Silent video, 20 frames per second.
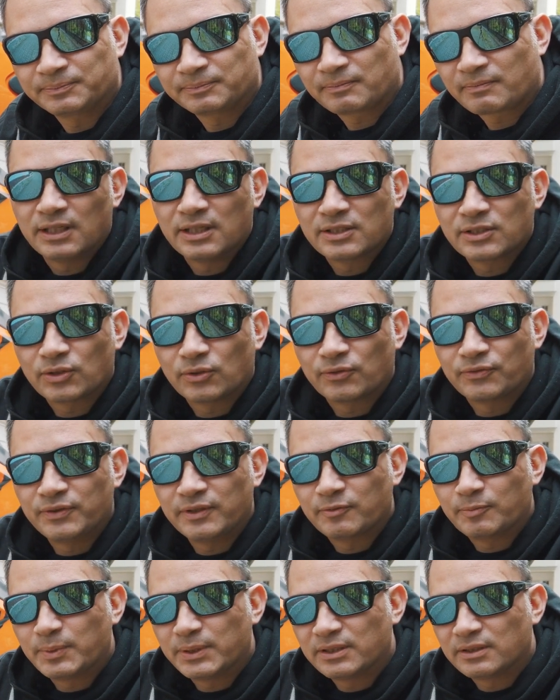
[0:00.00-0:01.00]
So if
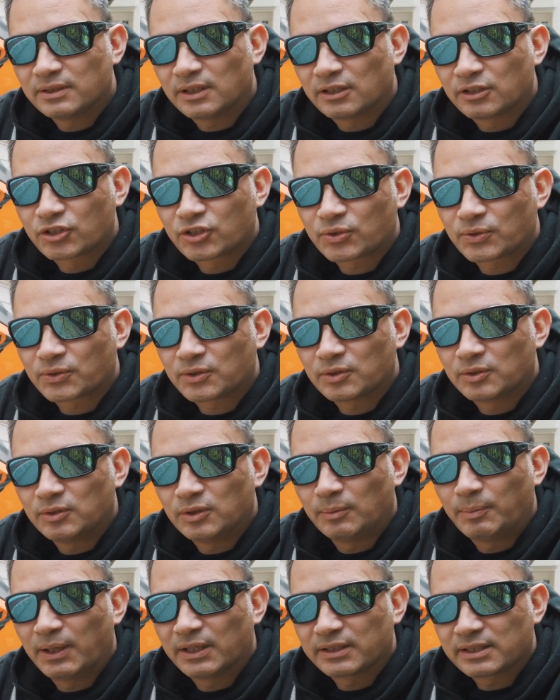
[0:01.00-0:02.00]
you've been unsure
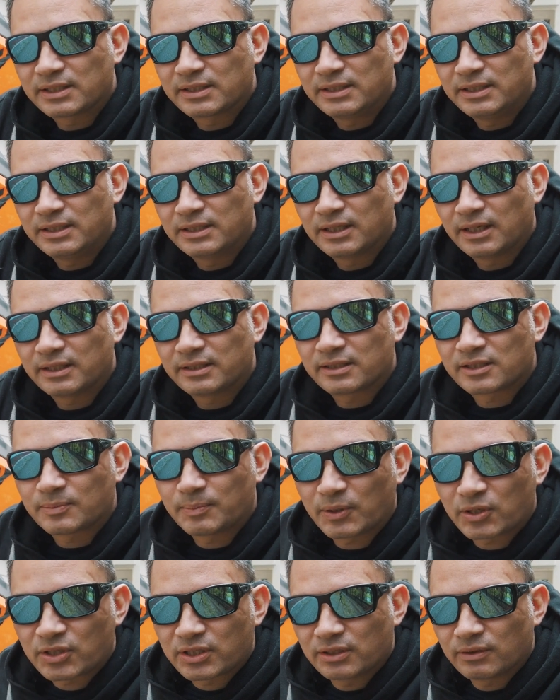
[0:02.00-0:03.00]
about the seat height,
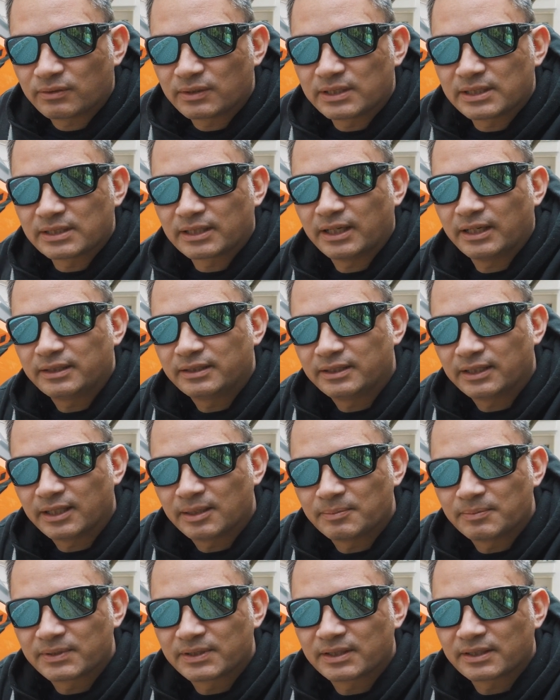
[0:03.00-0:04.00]
especially on these
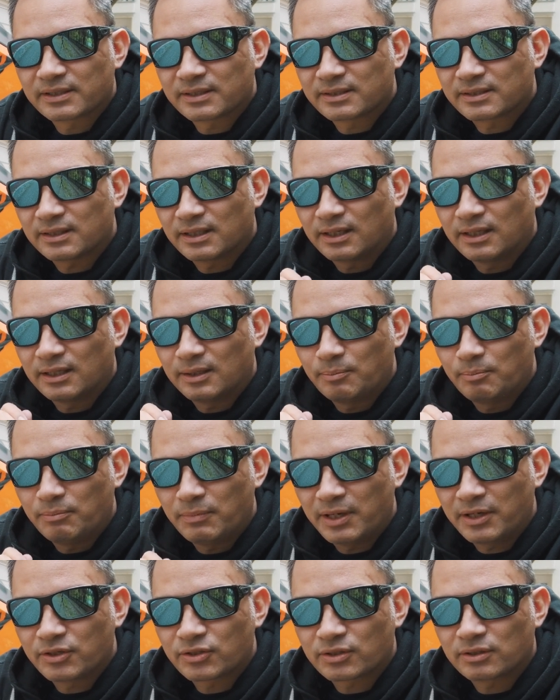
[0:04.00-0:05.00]
KTMs, this is a
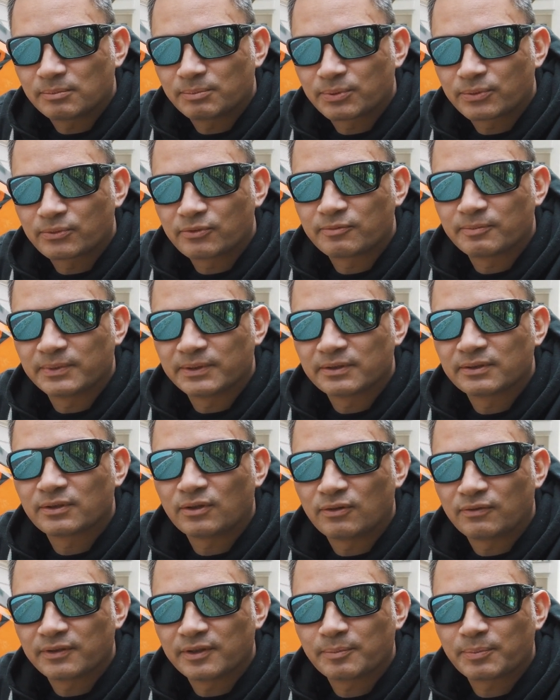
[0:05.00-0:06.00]
major improvement
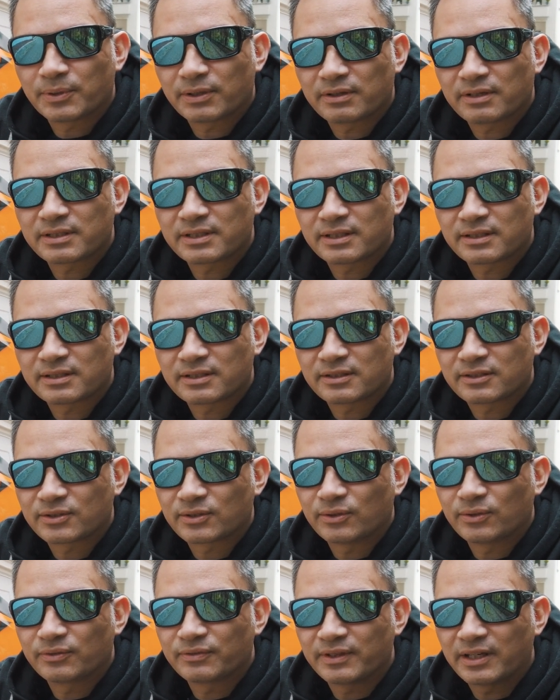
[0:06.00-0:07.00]
over the predecessor.
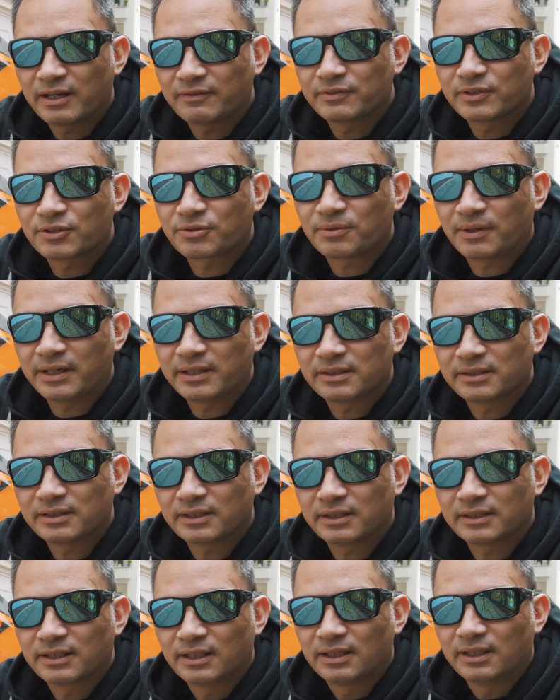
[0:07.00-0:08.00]
So if you haven't tried it
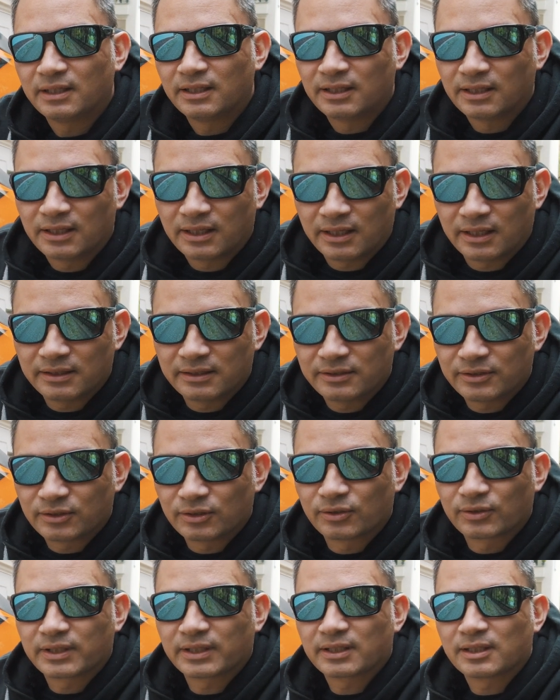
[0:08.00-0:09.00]
yet and you're
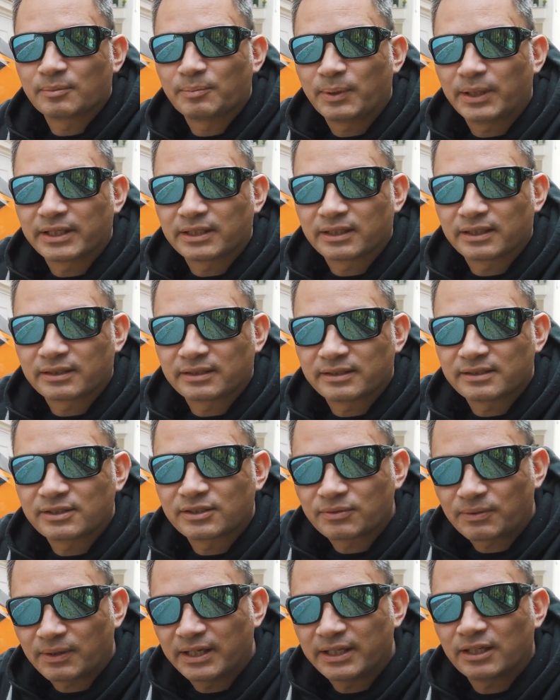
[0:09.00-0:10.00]
looking at a bike like this,
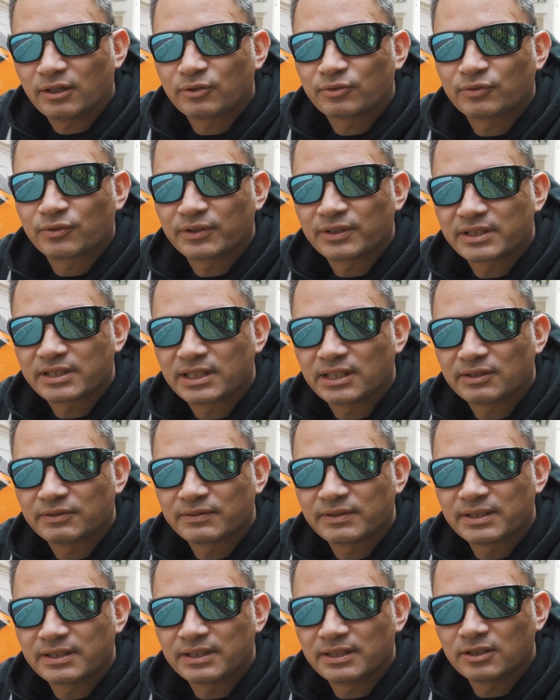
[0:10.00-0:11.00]
try it out for yourself
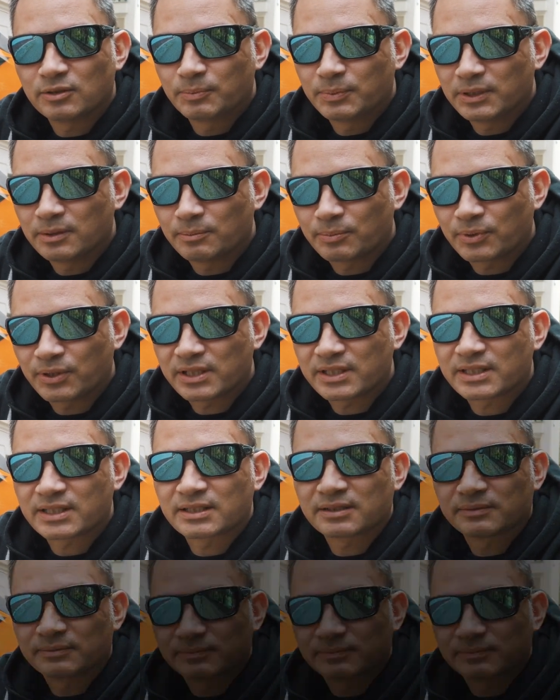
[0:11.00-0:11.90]
and see, you'll be impressed.